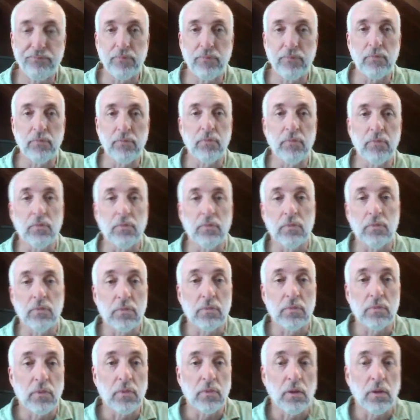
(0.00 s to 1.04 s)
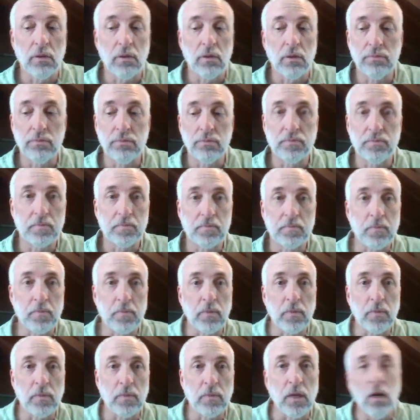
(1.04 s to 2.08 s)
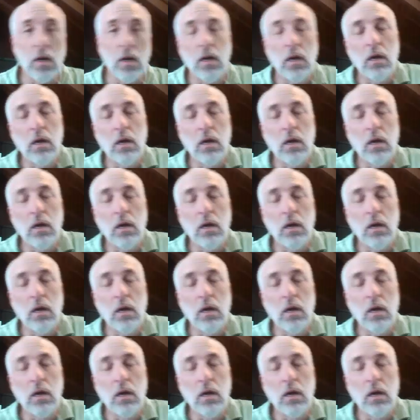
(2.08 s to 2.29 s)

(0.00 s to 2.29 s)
(no one is talking)